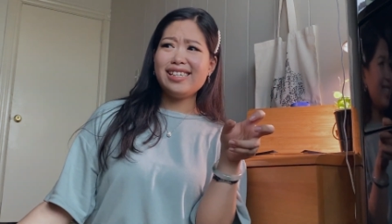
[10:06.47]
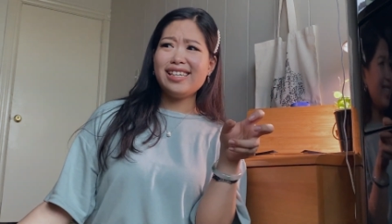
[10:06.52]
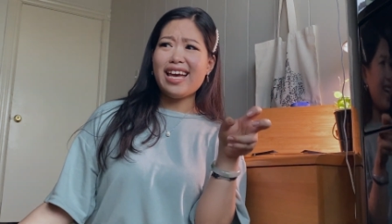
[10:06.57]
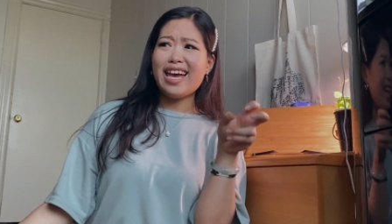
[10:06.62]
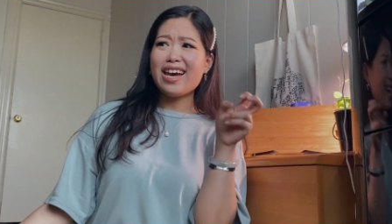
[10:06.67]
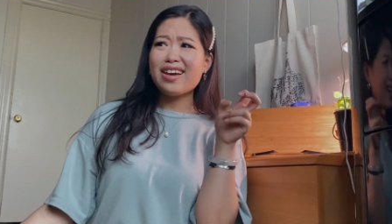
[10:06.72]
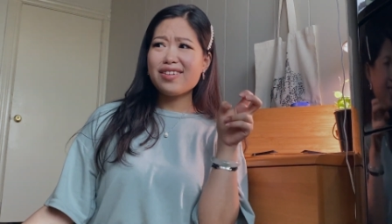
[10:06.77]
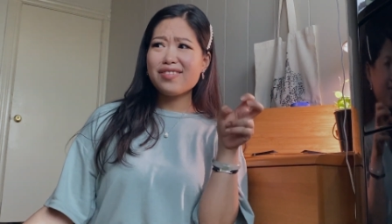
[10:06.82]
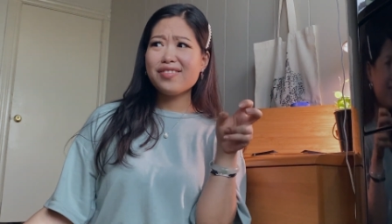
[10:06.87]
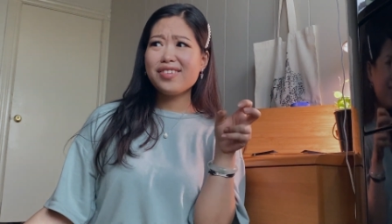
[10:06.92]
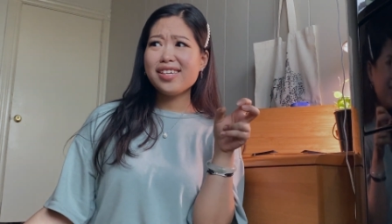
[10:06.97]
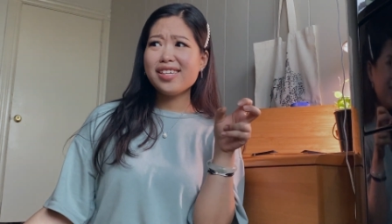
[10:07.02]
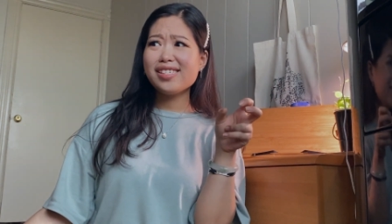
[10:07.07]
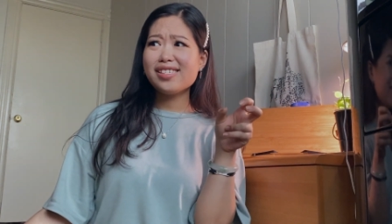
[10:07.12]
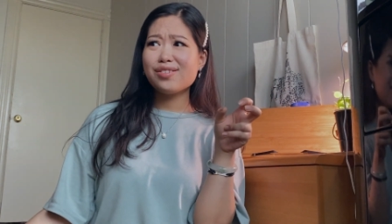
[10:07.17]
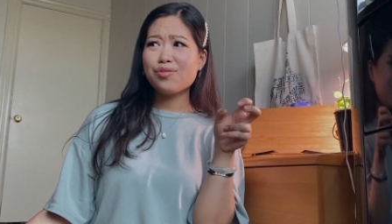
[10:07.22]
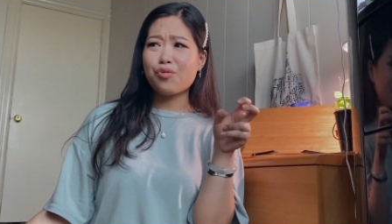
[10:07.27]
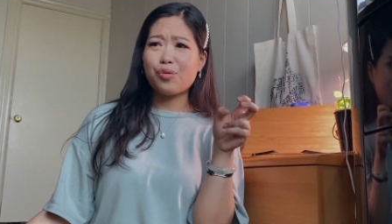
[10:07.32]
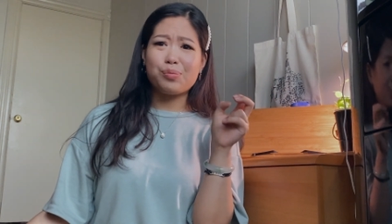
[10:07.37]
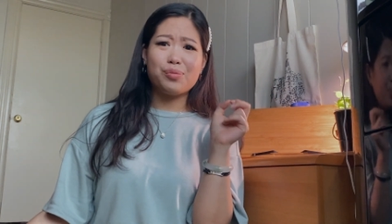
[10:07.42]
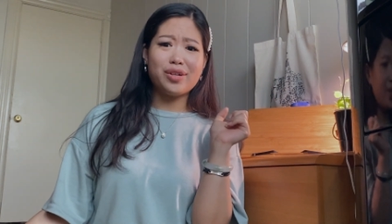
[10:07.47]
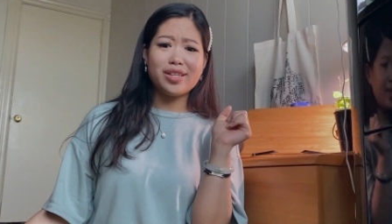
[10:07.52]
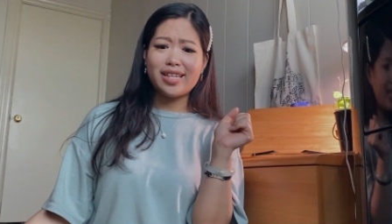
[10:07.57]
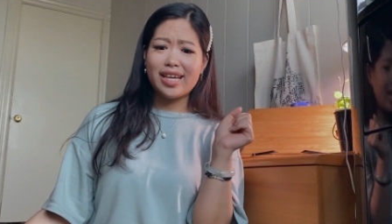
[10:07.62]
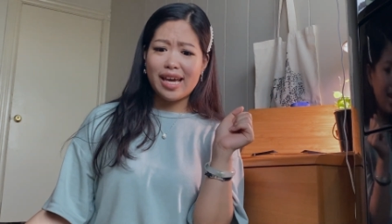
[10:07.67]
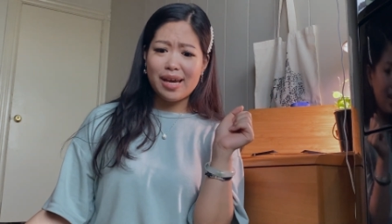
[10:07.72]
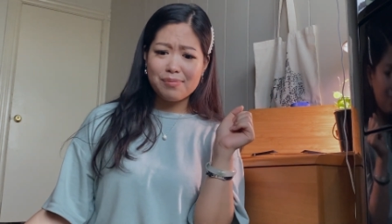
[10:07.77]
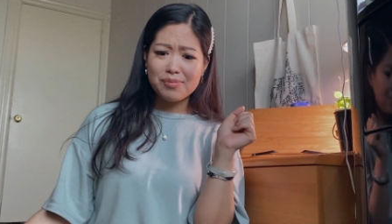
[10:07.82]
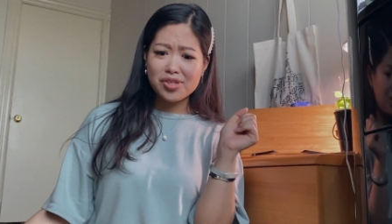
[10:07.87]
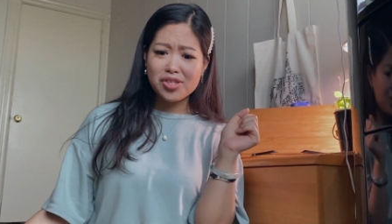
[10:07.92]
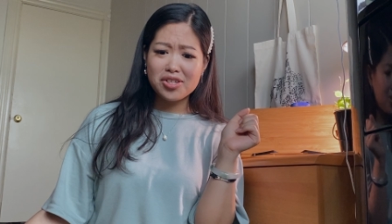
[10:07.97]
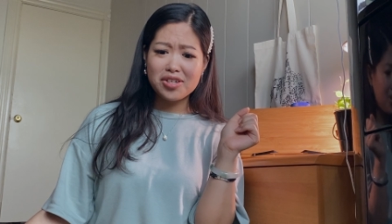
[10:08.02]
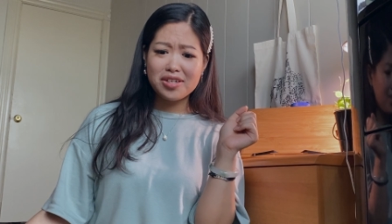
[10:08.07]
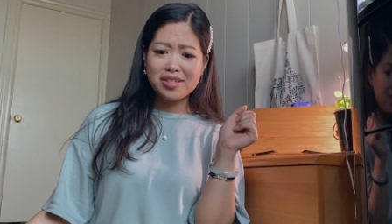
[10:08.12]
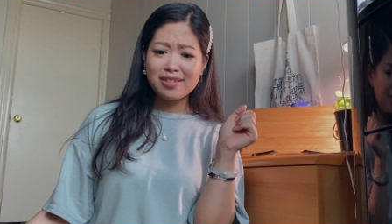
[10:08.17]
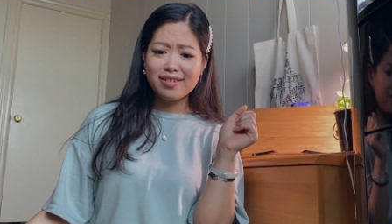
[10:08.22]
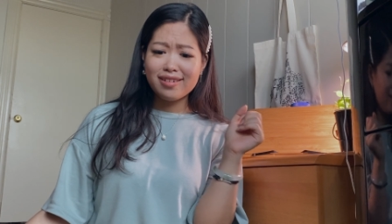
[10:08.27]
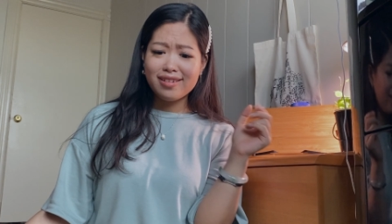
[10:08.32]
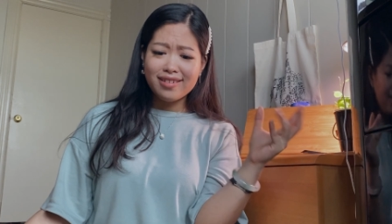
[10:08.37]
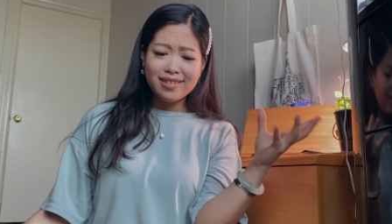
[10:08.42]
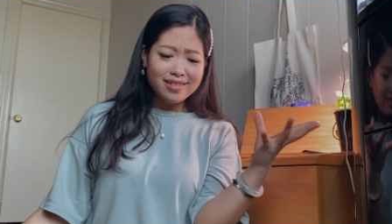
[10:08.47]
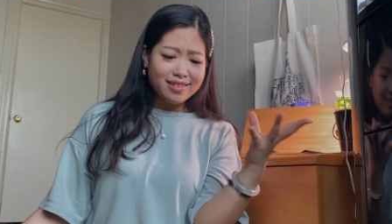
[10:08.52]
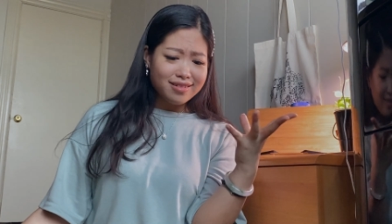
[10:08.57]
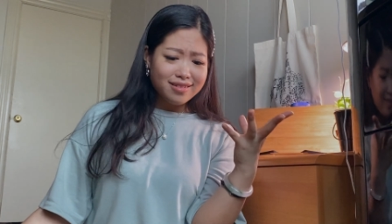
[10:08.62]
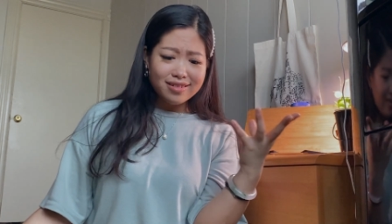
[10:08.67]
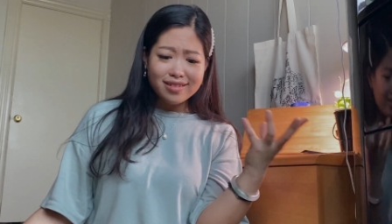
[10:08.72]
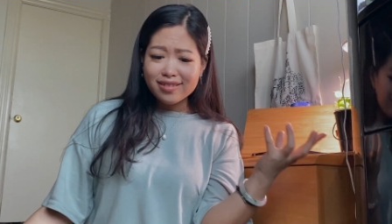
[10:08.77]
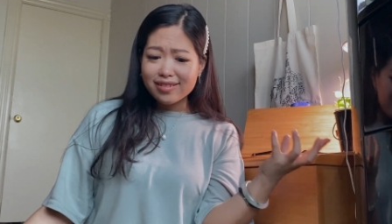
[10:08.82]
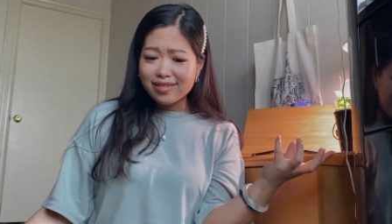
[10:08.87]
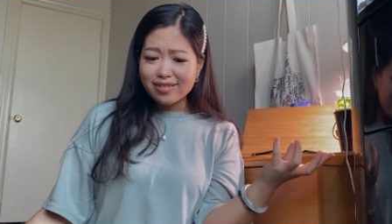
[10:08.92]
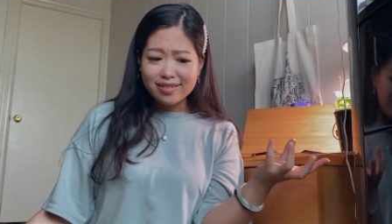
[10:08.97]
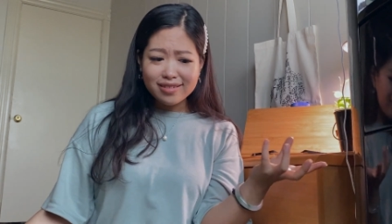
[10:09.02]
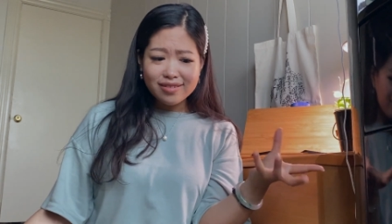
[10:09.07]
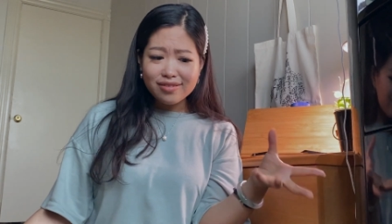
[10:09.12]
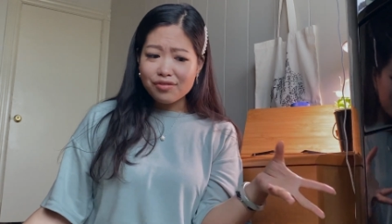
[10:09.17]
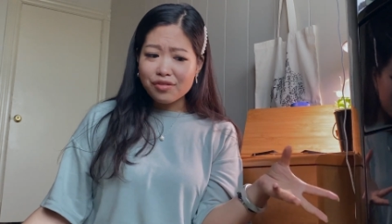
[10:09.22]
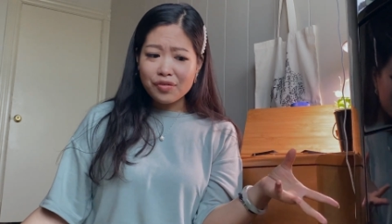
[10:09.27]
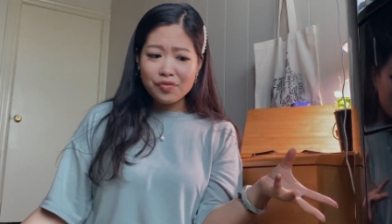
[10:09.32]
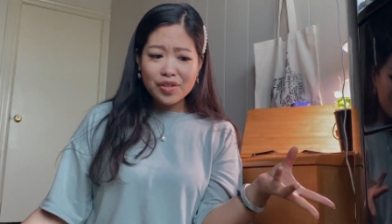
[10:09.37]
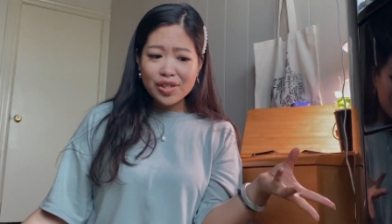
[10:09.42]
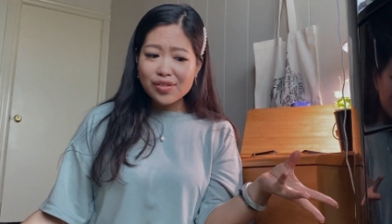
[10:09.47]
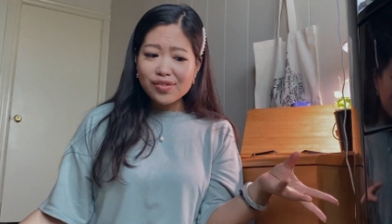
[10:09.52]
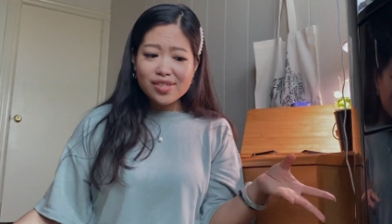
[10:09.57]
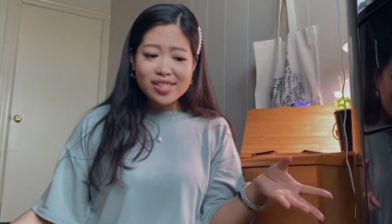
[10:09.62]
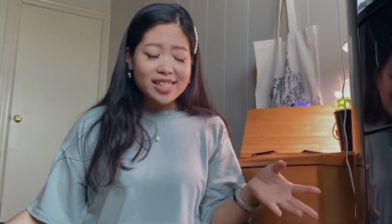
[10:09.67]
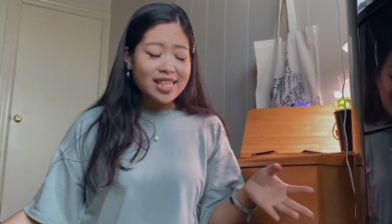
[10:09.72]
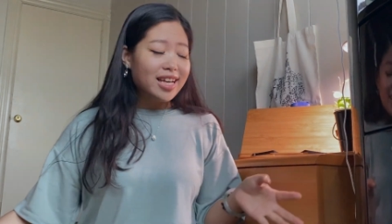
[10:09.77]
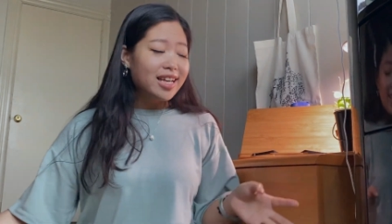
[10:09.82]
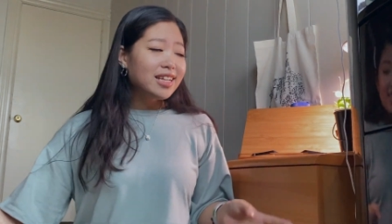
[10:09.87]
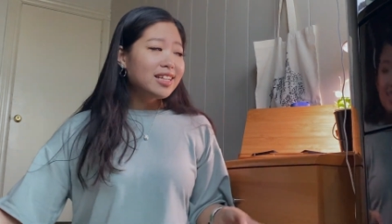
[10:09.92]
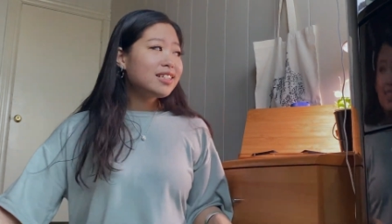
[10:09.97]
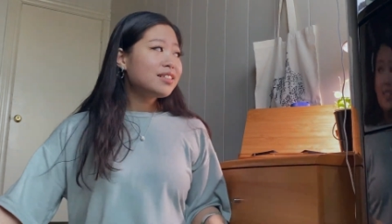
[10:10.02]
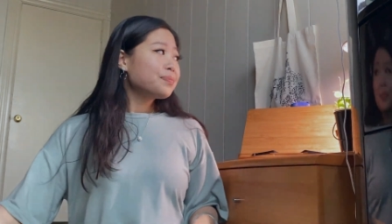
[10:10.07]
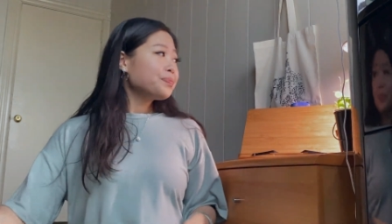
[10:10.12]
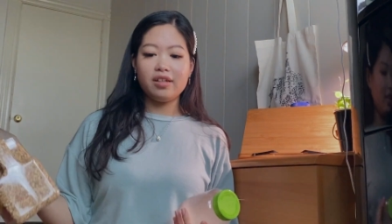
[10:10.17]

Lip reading: out of this from what the Amazon review said.